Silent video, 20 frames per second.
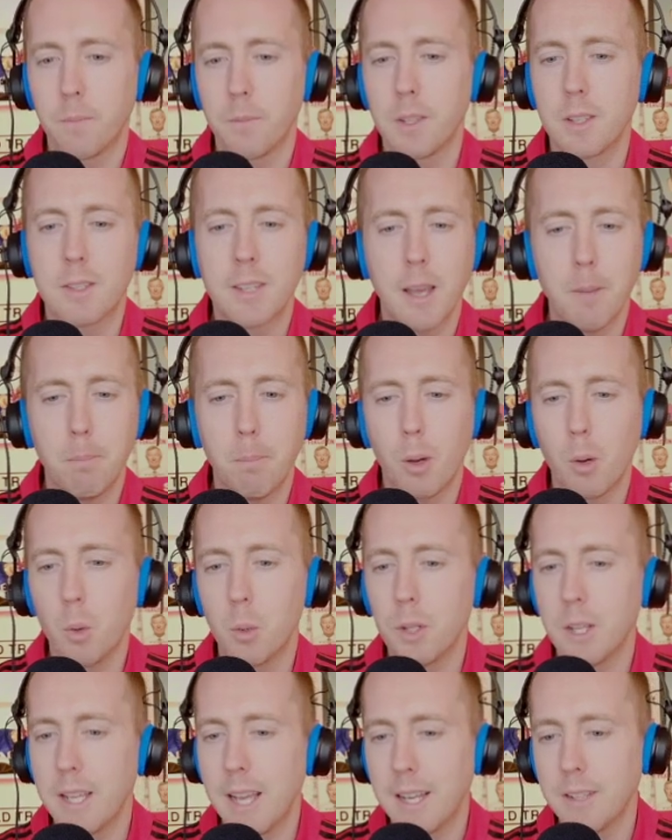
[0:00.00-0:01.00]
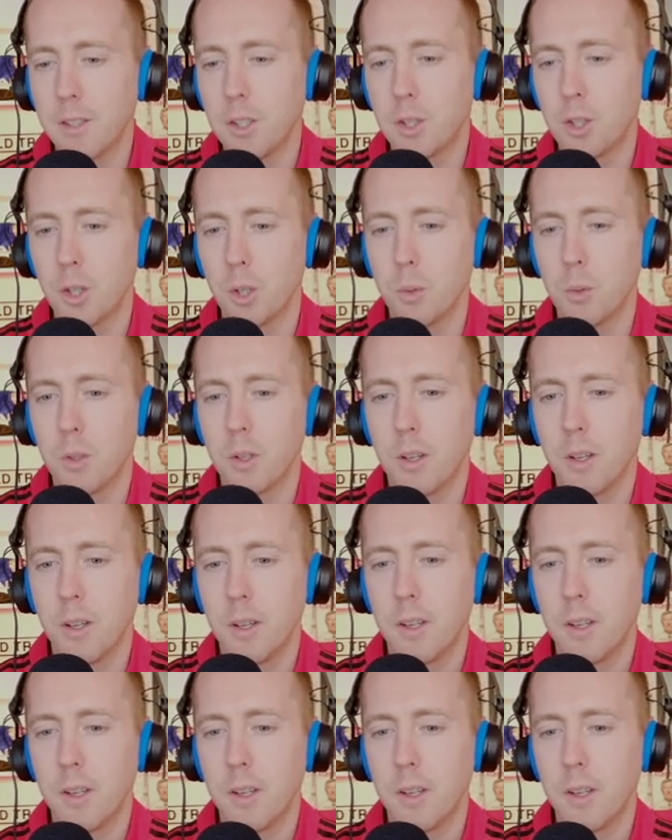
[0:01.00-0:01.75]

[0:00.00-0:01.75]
the tempo or the attitude,